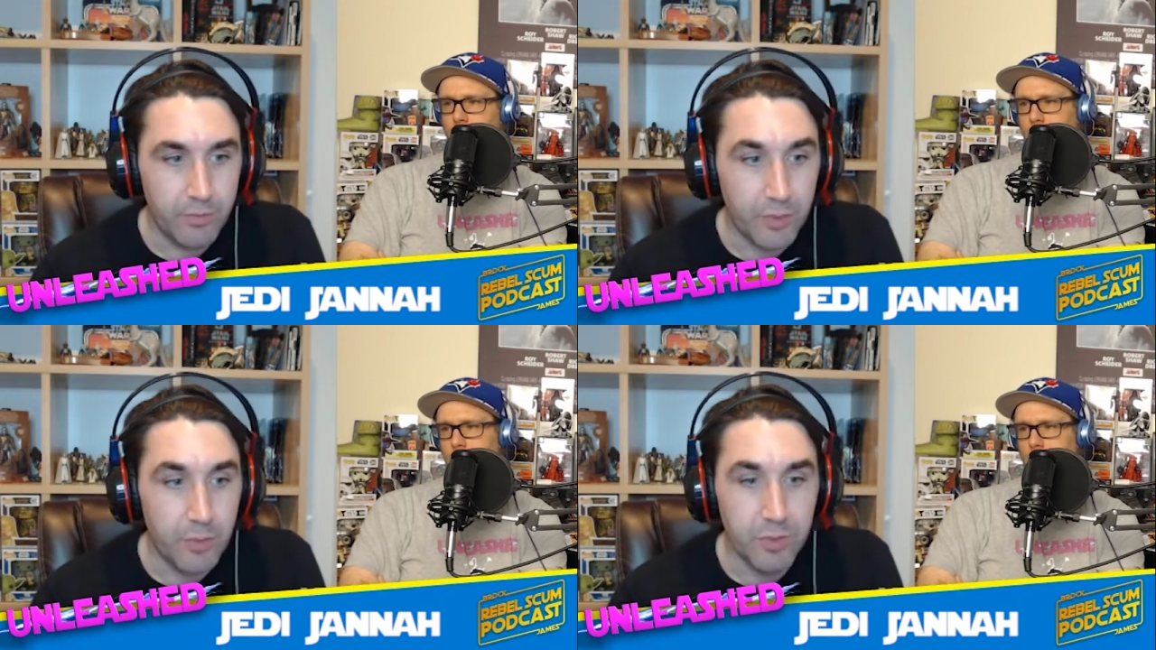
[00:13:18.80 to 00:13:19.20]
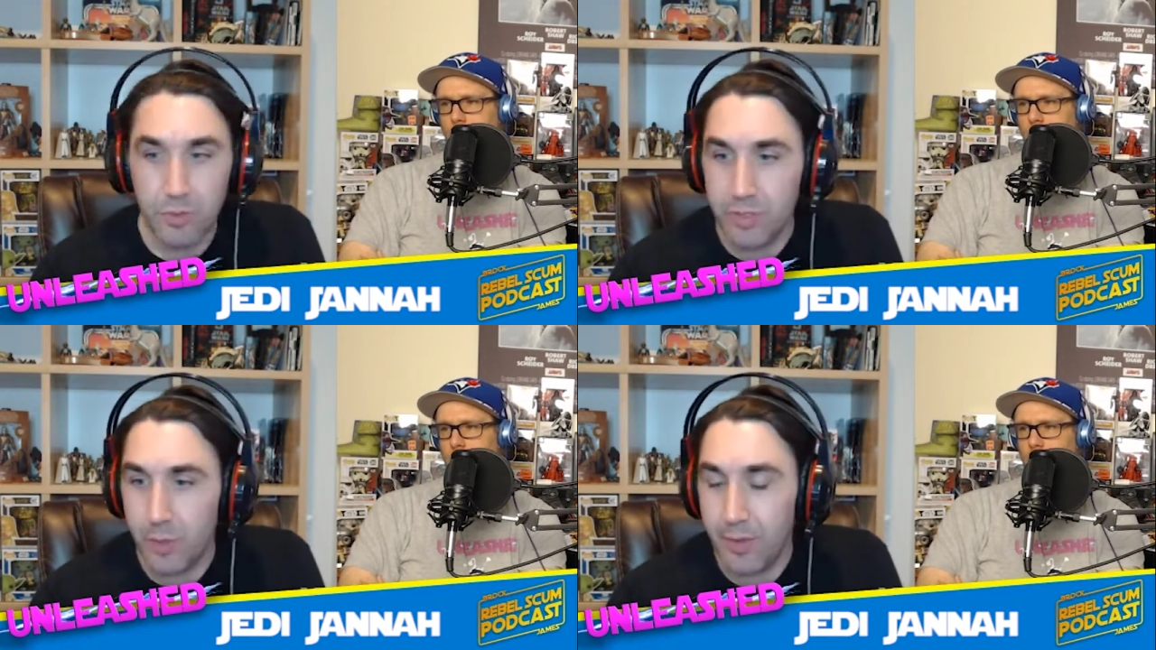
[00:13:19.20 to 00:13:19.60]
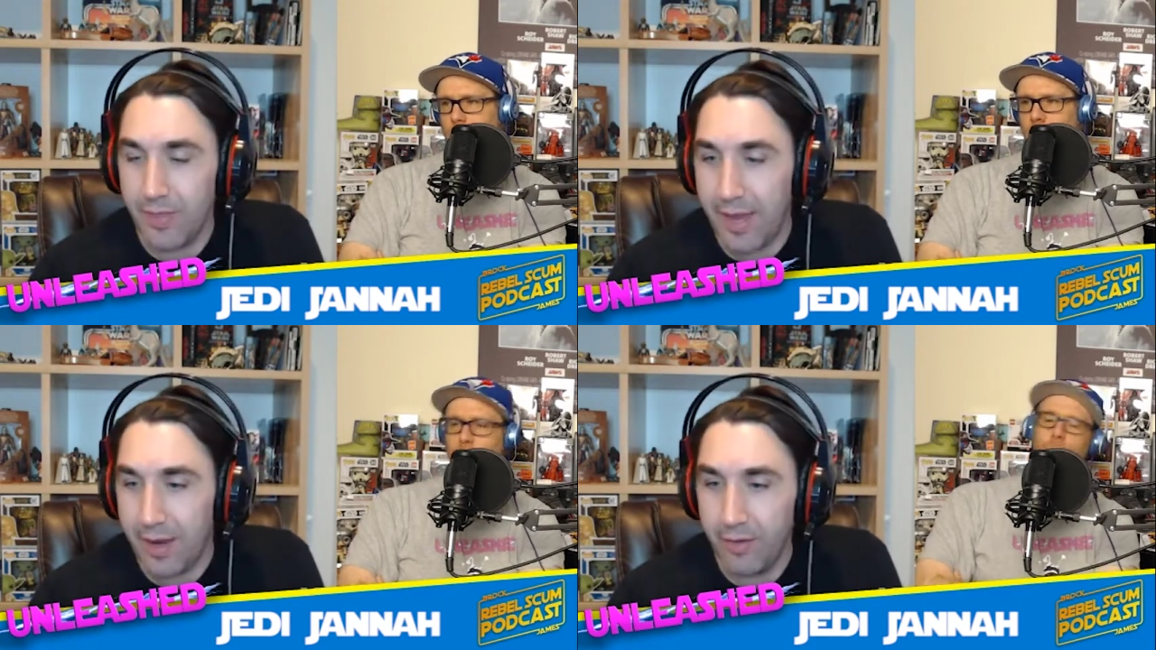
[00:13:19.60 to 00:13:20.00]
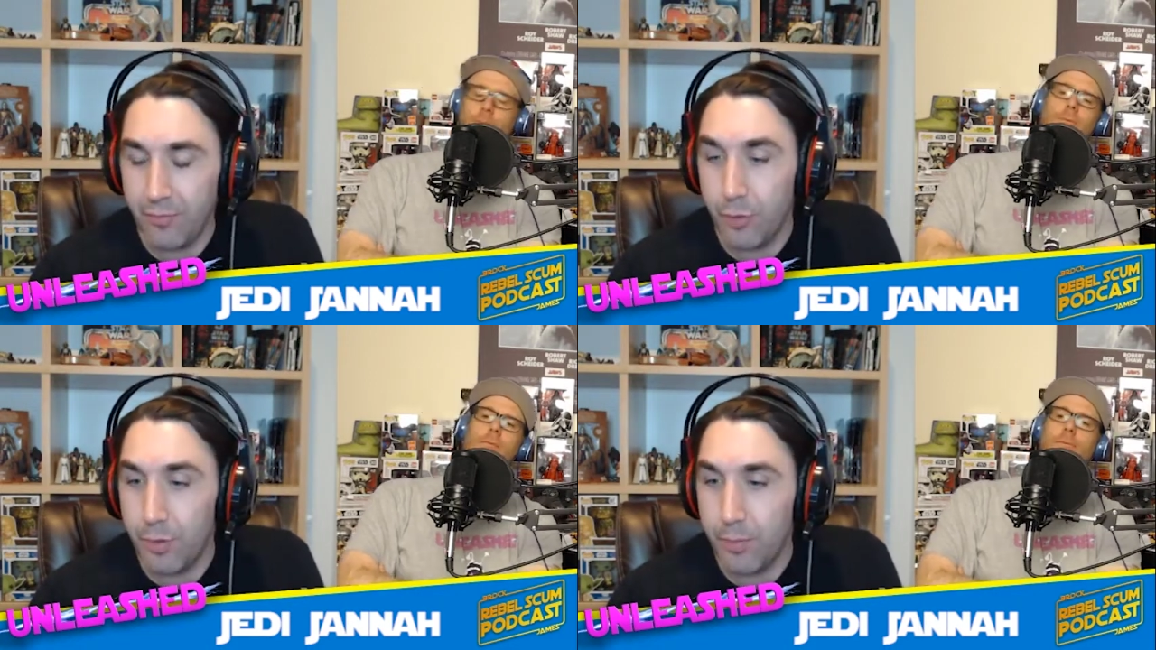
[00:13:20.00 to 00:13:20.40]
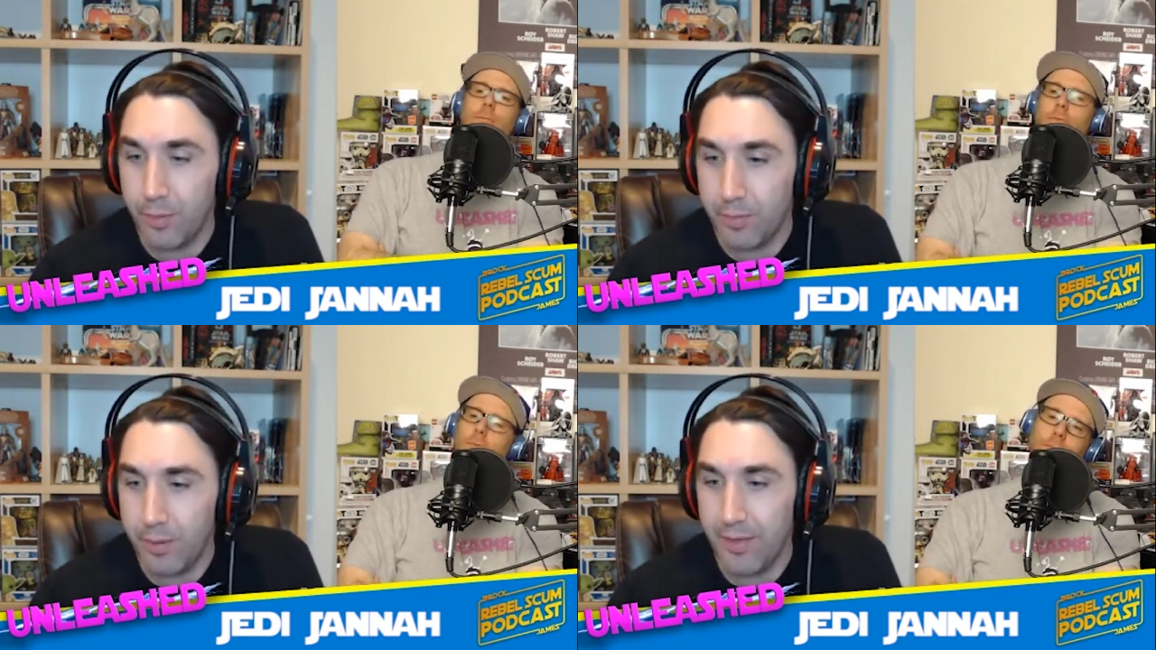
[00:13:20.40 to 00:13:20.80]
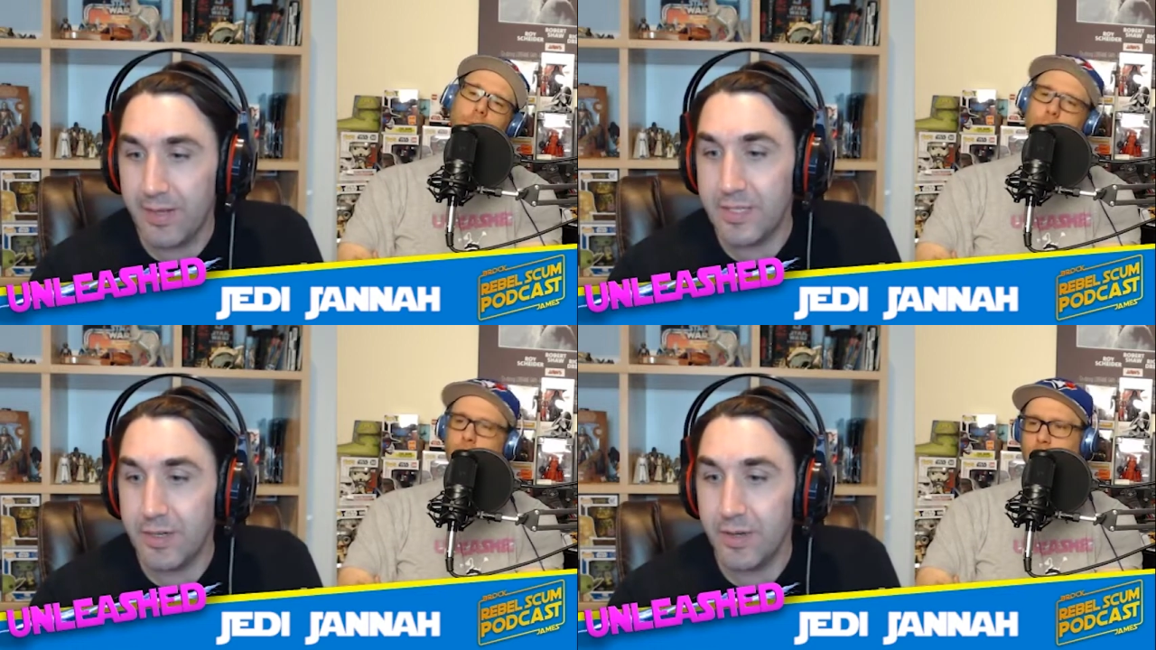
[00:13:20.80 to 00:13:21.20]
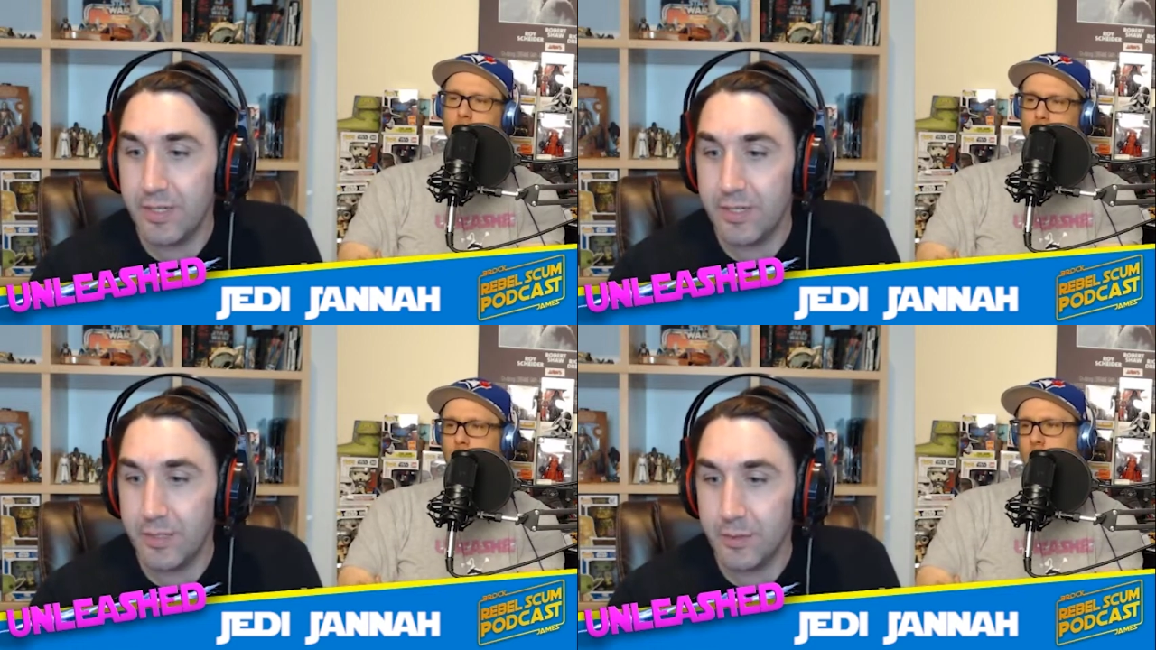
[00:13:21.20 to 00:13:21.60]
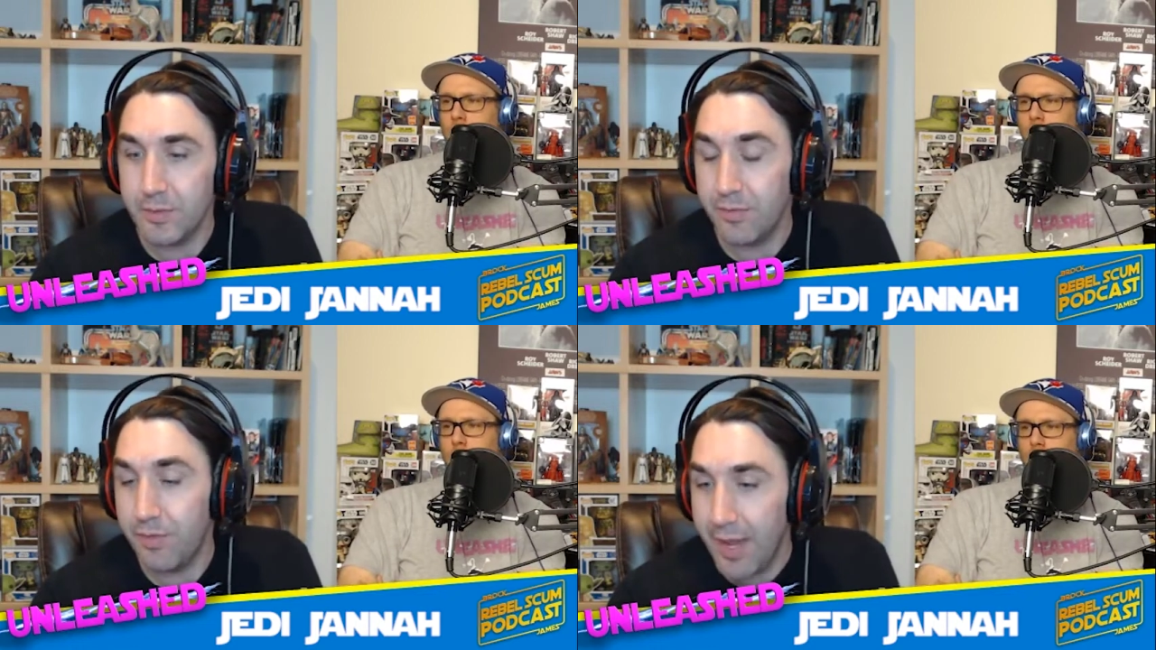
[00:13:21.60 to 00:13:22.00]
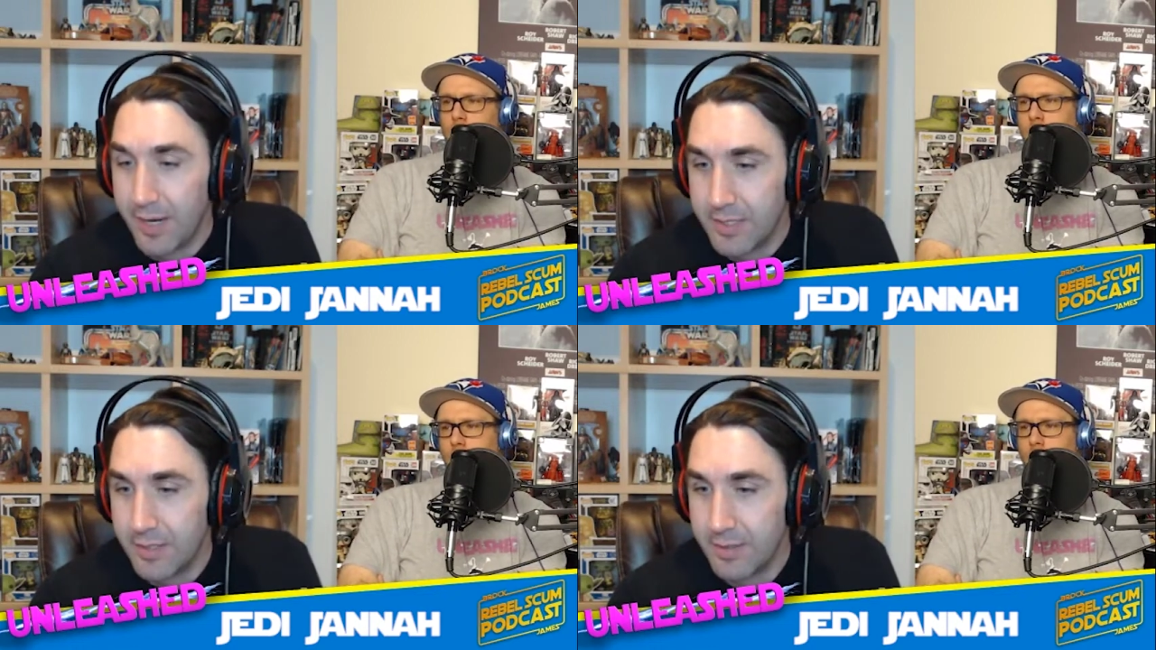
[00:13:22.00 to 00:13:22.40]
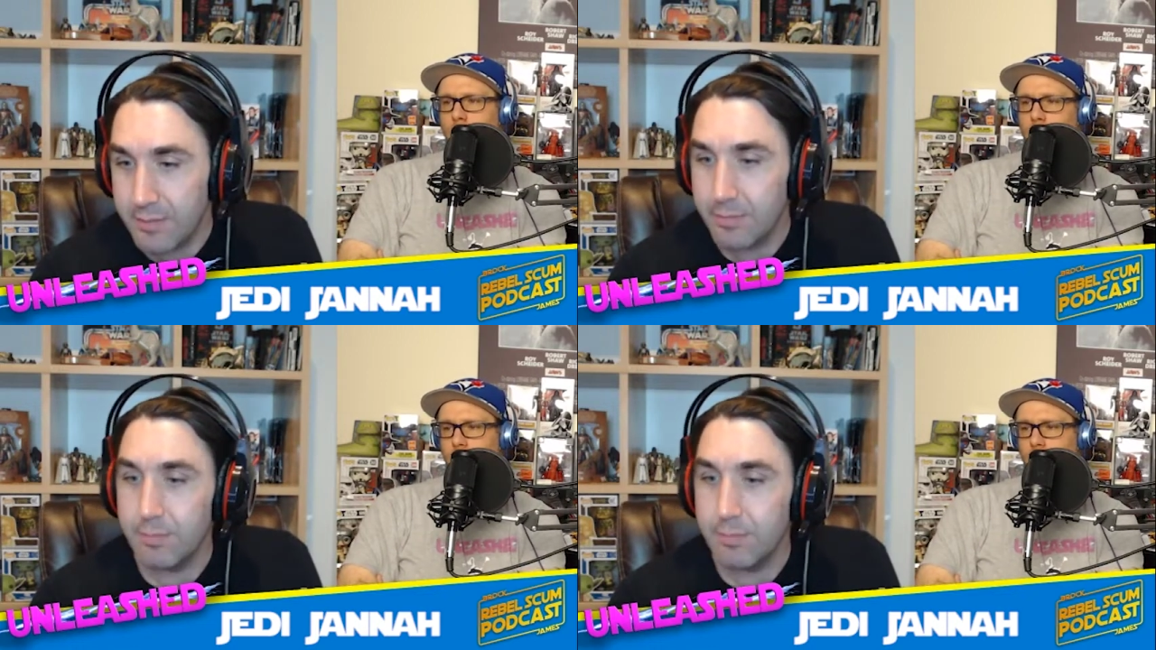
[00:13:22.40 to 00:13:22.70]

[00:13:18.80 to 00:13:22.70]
Speaker 1: she was also in that kind of group, and they decided to defect.